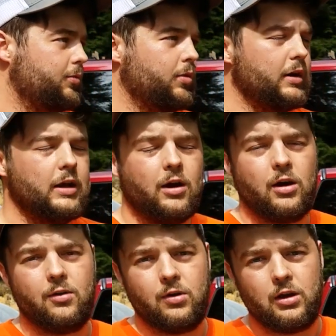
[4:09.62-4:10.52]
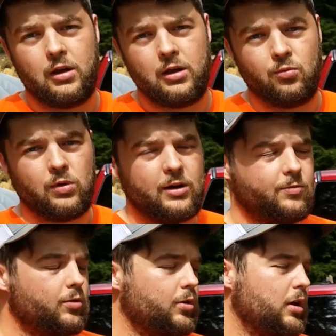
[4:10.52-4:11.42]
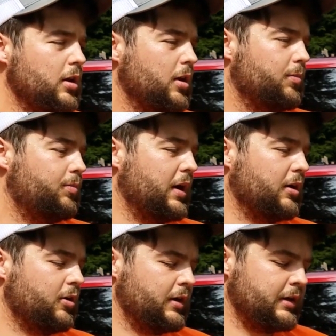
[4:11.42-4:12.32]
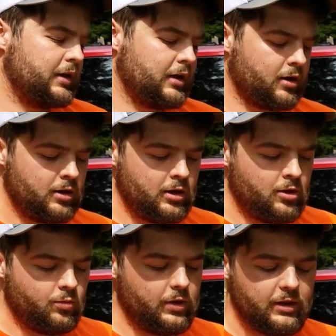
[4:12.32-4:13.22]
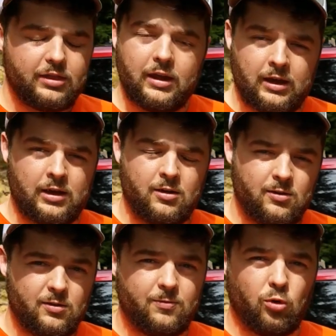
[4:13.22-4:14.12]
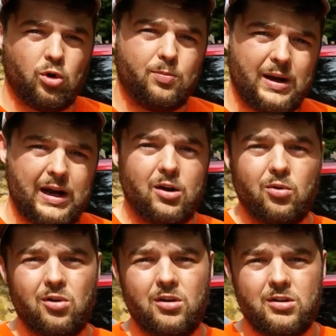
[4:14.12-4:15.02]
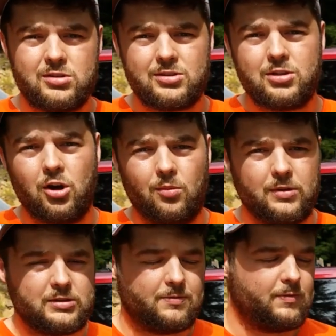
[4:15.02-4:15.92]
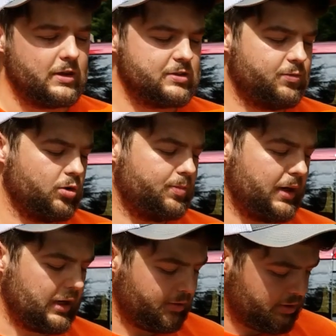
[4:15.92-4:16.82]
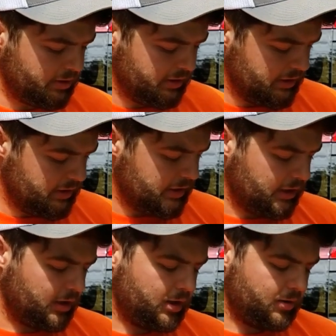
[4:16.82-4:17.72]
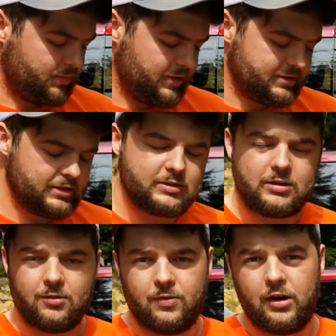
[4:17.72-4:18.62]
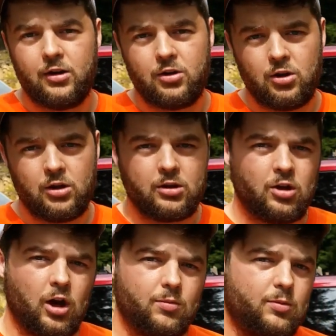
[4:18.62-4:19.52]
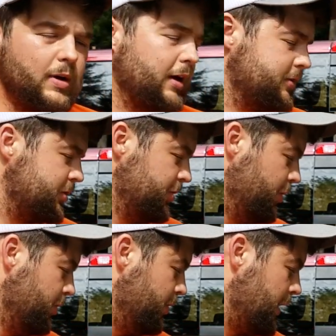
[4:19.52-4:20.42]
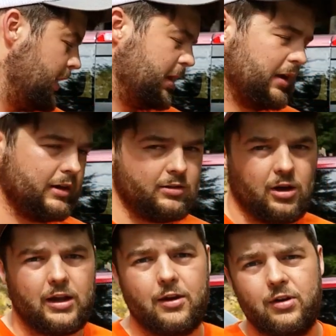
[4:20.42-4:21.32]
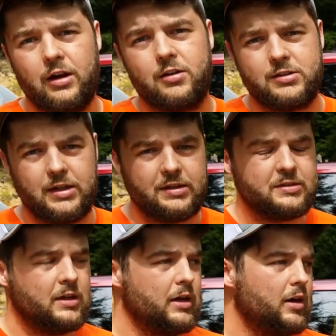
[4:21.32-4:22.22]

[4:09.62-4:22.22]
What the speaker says: Right now, I have a rifled barrel in there with a 4-power scope. It's a fixed 4-power. This is a very good compromise to not having iron sights.